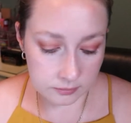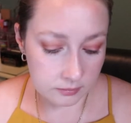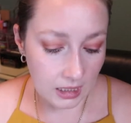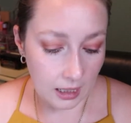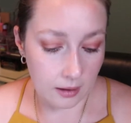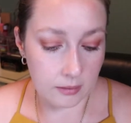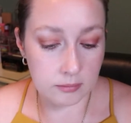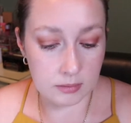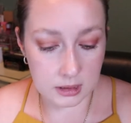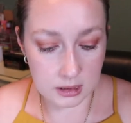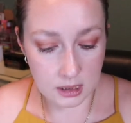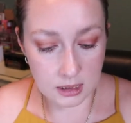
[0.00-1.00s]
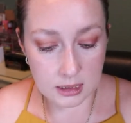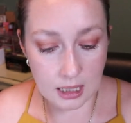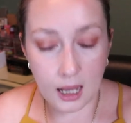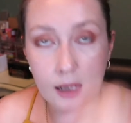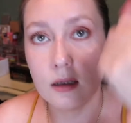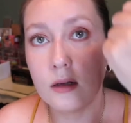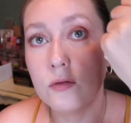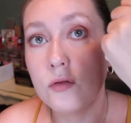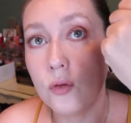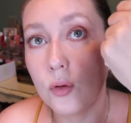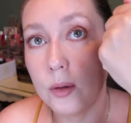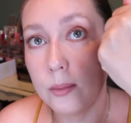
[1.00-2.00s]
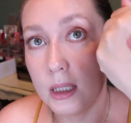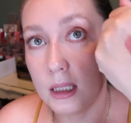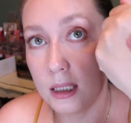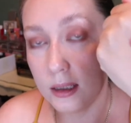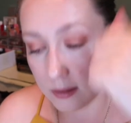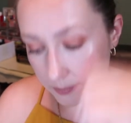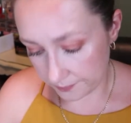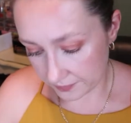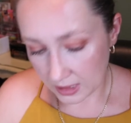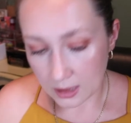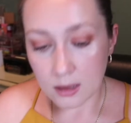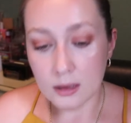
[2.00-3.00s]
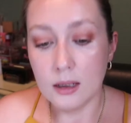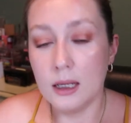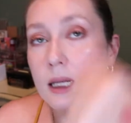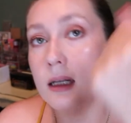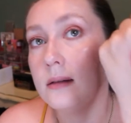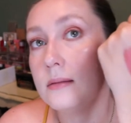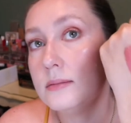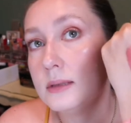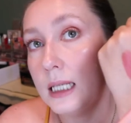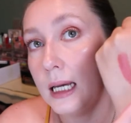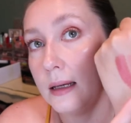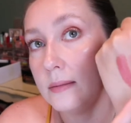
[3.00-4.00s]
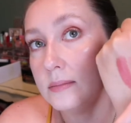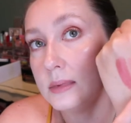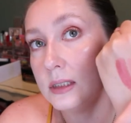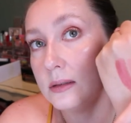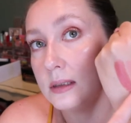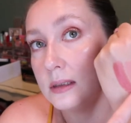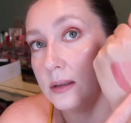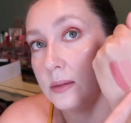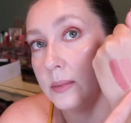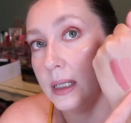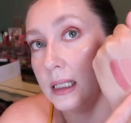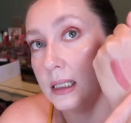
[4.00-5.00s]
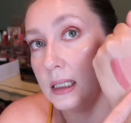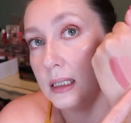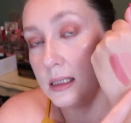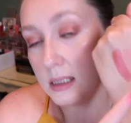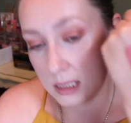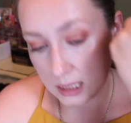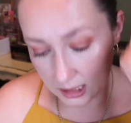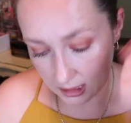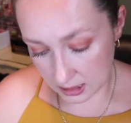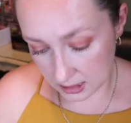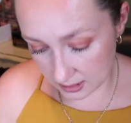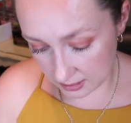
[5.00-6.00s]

yeah, it's a satin formula. And yeah, so don't mind the stain